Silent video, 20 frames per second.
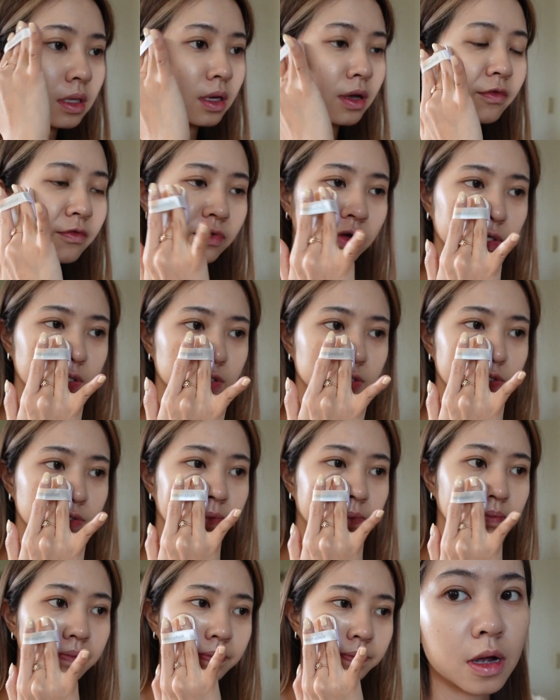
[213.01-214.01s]
coverage.
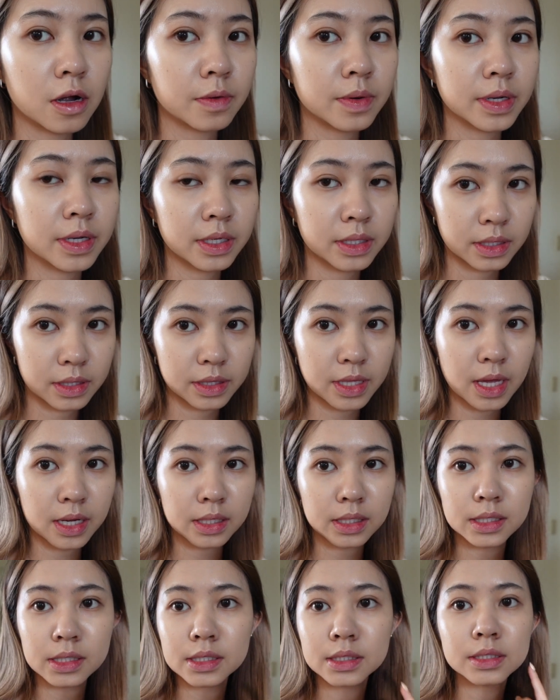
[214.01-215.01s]
All right, that
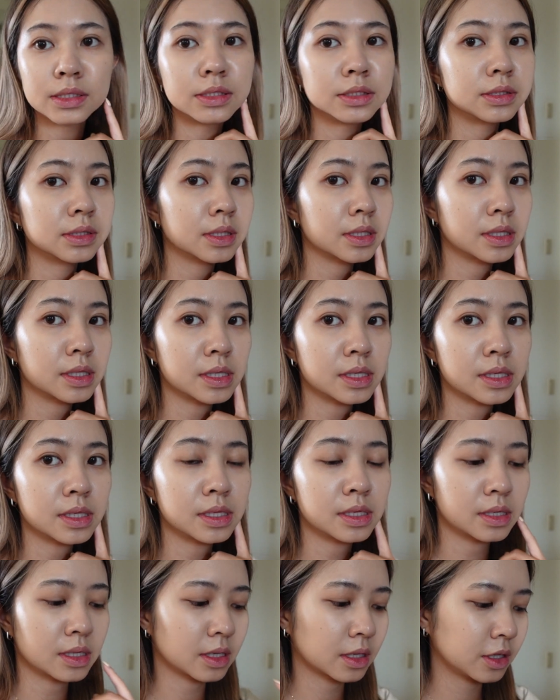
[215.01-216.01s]
is
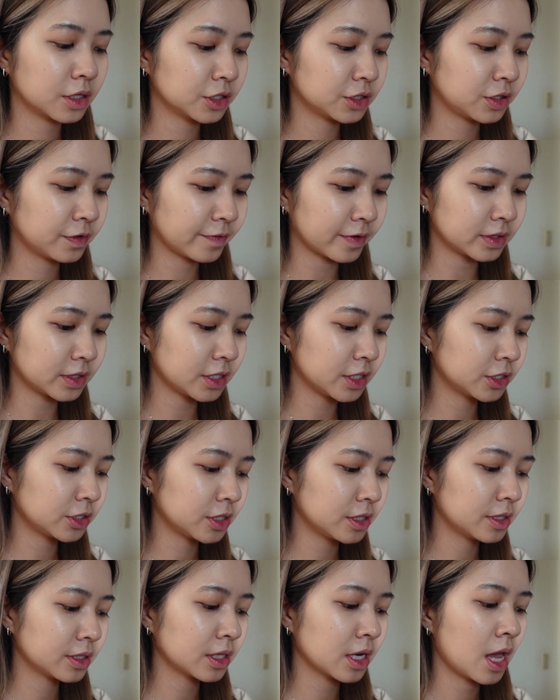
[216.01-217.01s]
the cushion
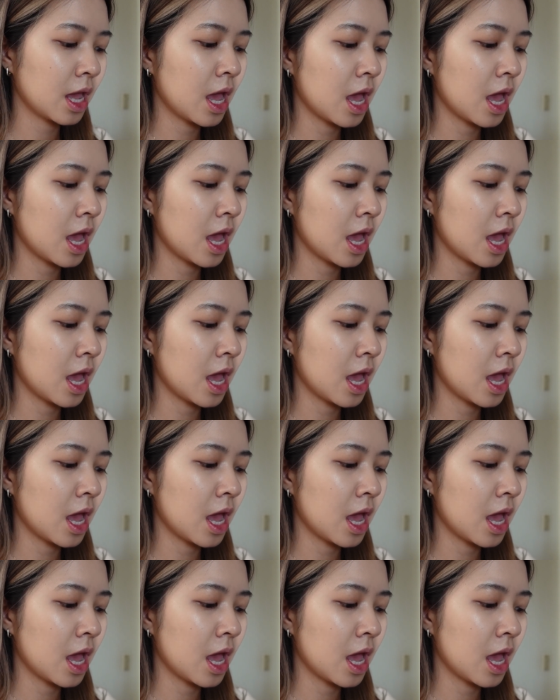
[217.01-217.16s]
foundation.